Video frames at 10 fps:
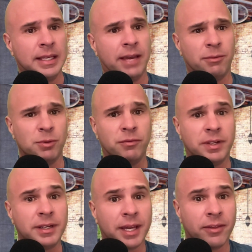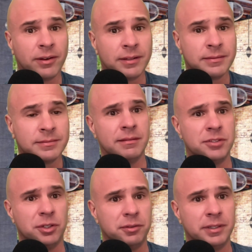Have you moved in together?
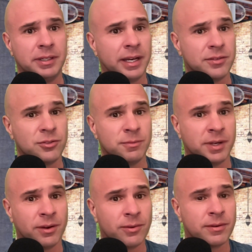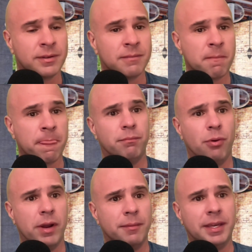Children? I assume no.
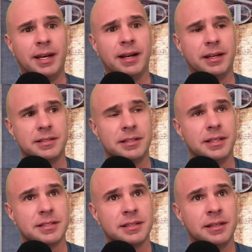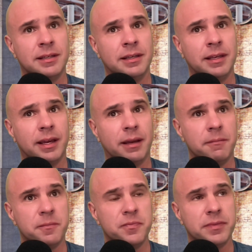Point I'm getting at is this.
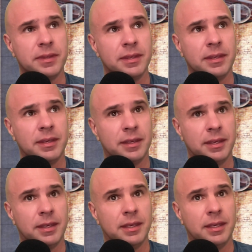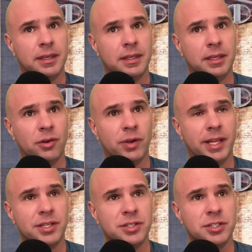Your
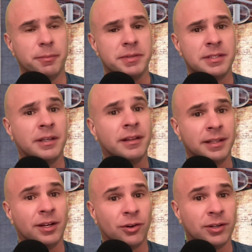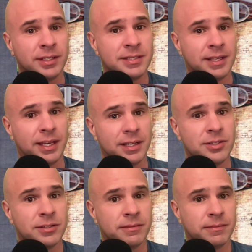relationship is still in the early
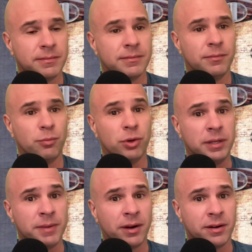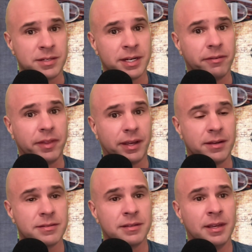stage, pre-marriage and everything
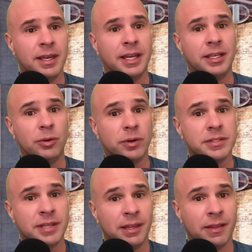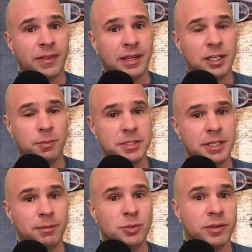else, and you are seeing that the
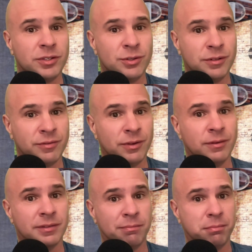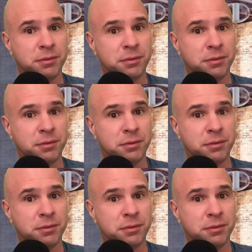intimacy between the two of you has